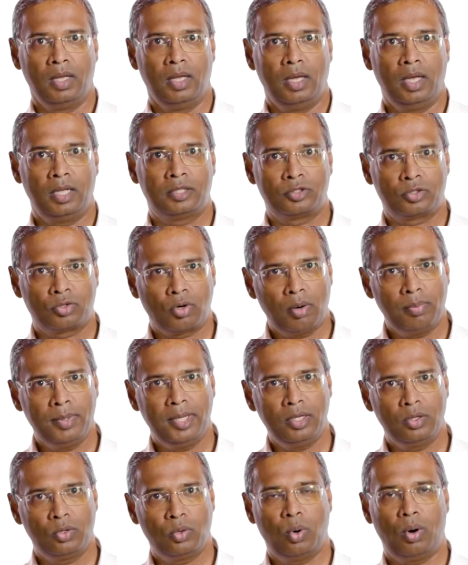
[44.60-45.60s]
a
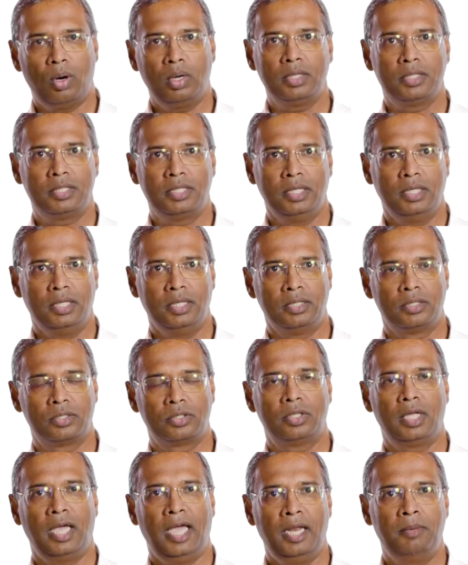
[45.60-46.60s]
throbbing quality
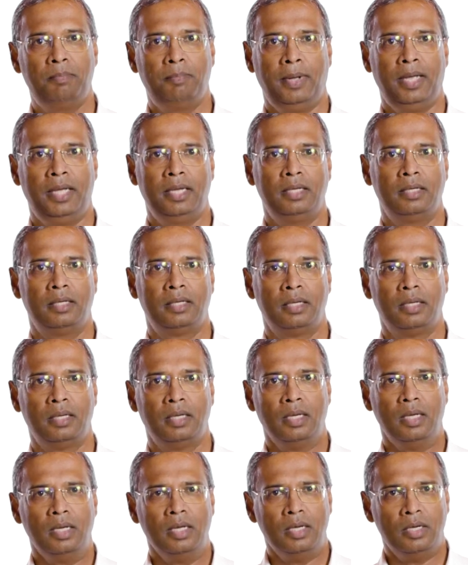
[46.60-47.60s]
to the head pain,
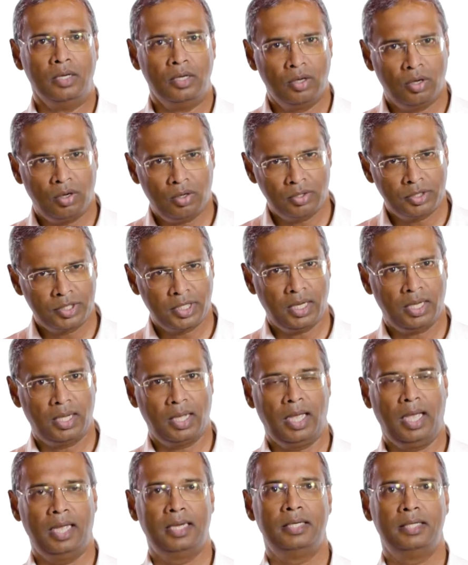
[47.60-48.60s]

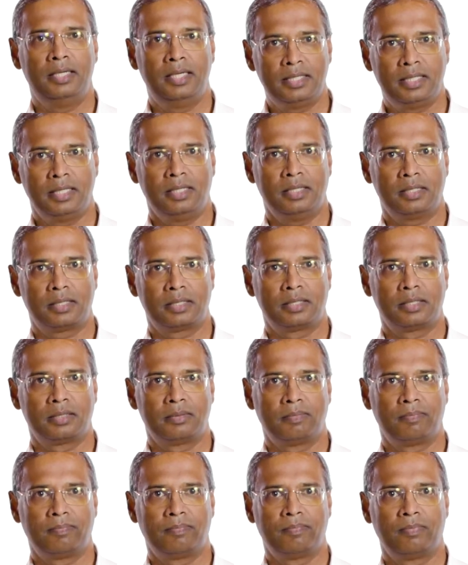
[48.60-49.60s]
nausea, and dizziness.
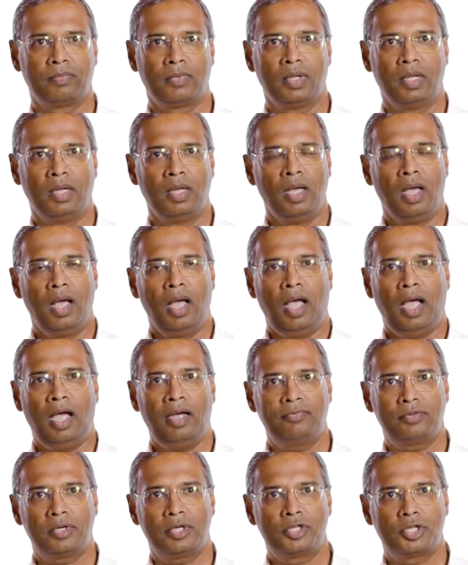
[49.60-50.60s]

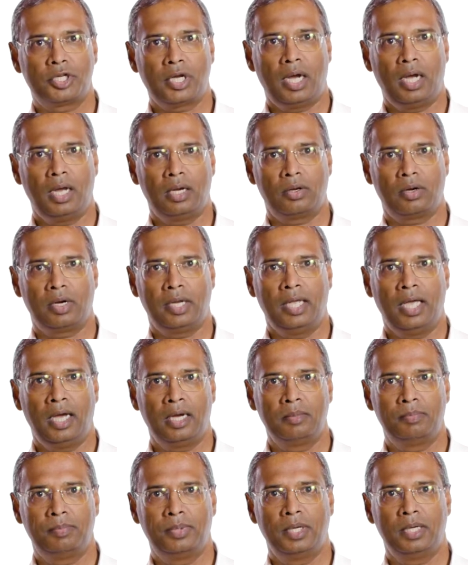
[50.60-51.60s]
After a child or a
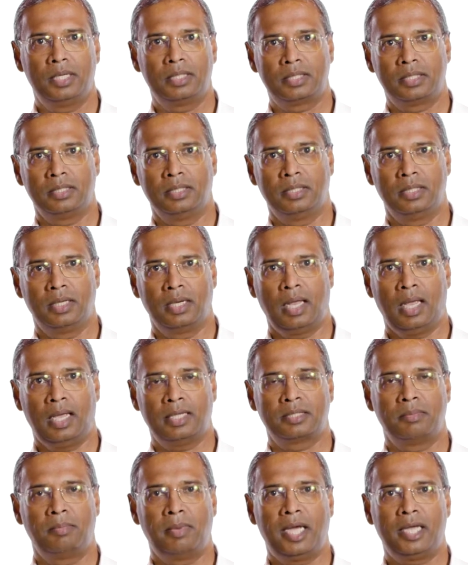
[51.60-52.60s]
young person
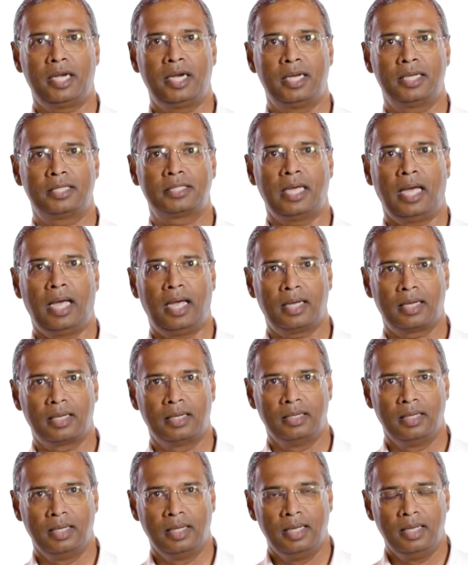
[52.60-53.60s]
has a migraine attack,
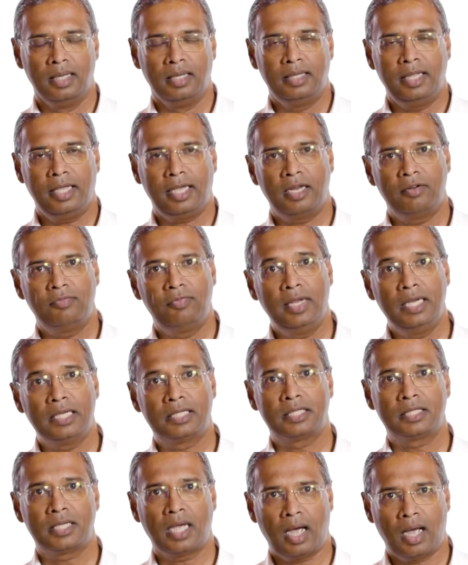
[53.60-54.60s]
they can feel
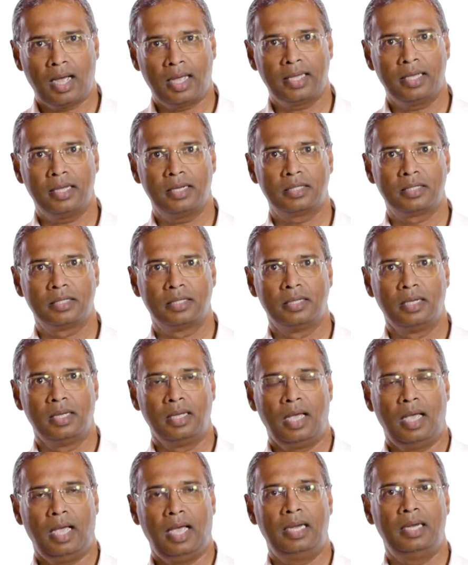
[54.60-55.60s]
tired
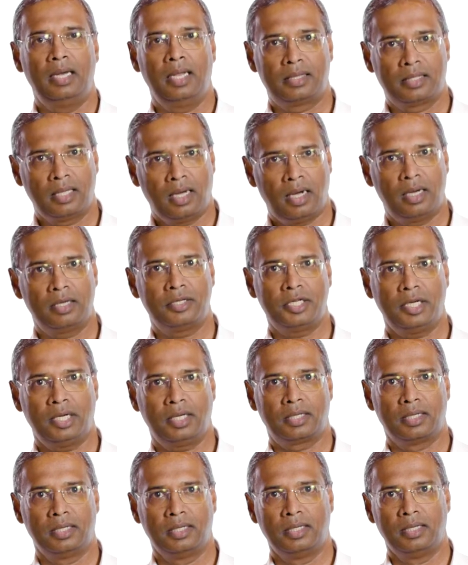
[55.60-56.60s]
and
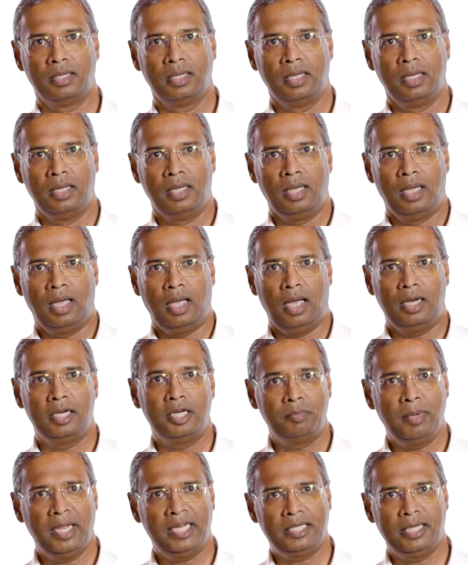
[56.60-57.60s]
lethargic, and
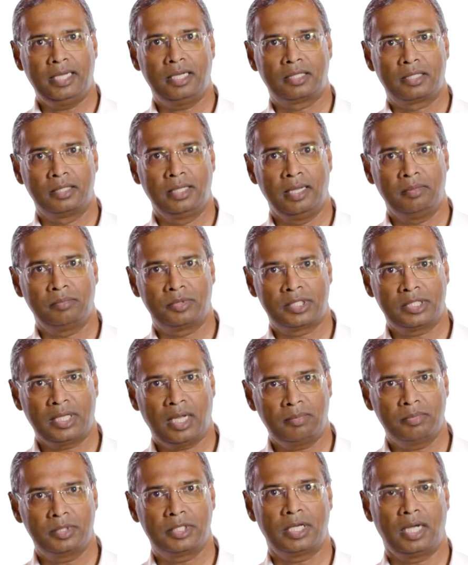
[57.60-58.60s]
it may take them
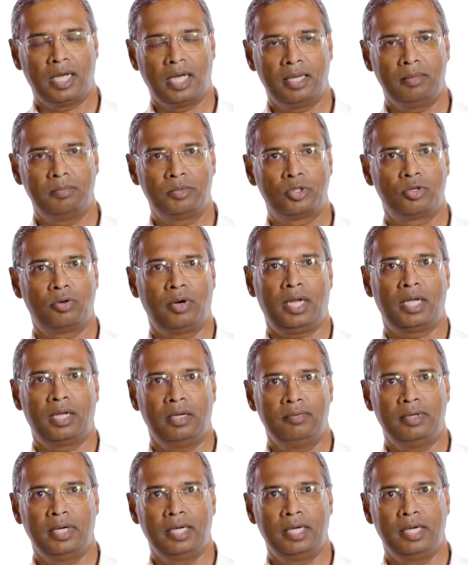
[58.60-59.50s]
some time to recover.